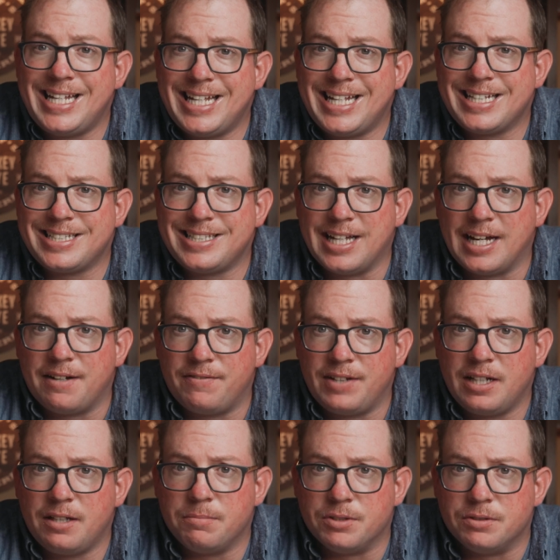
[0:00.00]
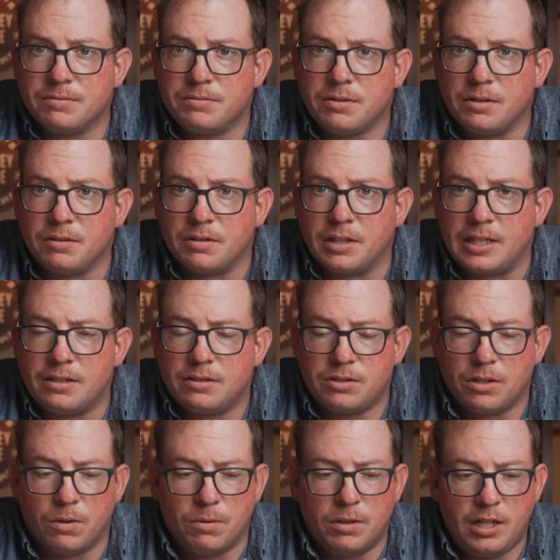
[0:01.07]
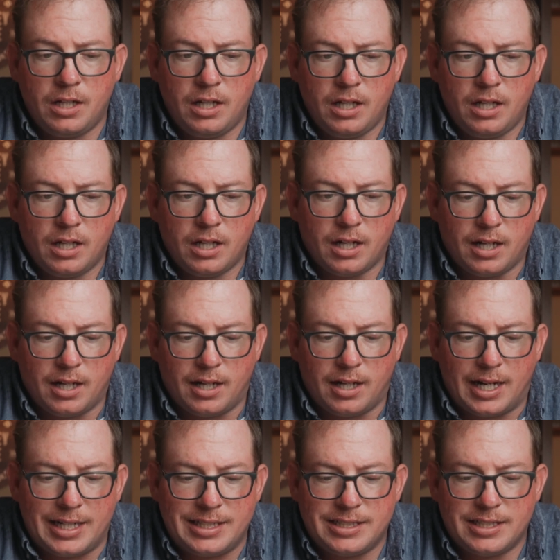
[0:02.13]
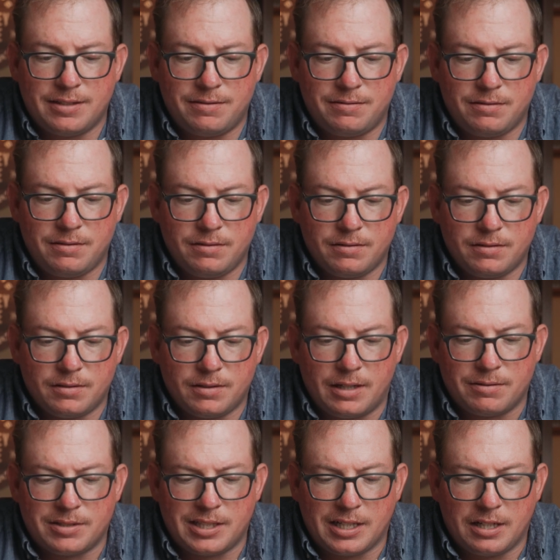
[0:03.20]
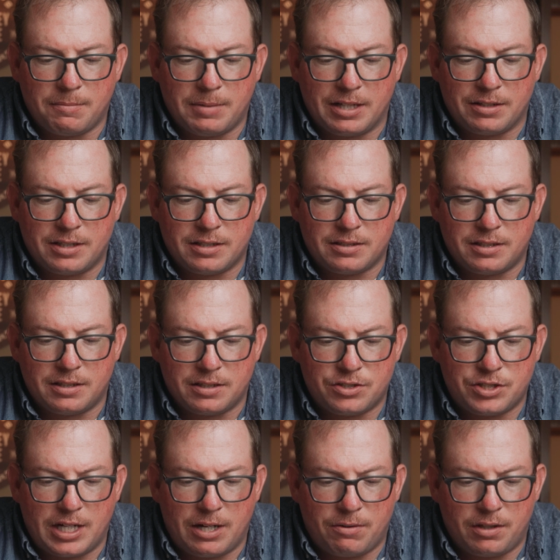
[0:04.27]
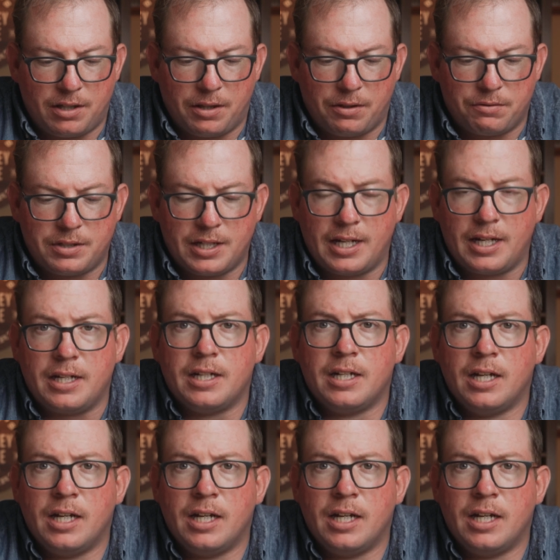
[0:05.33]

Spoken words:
It's not available currently. So I was thinking about this in the shower the other day.